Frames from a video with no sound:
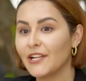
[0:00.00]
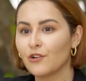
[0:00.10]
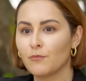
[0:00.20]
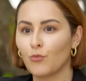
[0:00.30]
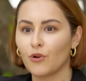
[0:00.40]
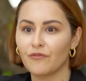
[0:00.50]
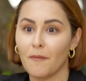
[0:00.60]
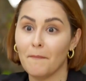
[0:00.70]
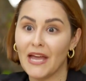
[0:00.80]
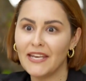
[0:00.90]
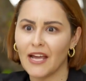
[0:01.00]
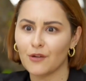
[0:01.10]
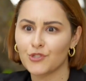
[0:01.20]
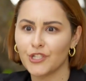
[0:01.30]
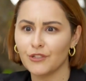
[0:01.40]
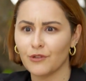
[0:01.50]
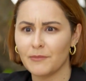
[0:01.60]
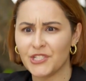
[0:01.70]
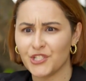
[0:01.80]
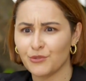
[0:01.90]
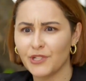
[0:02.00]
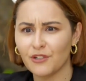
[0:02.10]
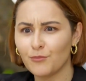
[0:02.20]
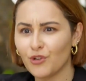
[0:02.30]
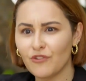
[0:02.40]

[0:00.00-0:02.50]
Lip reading: I hear it more from men now, too. I mean, do you hear it more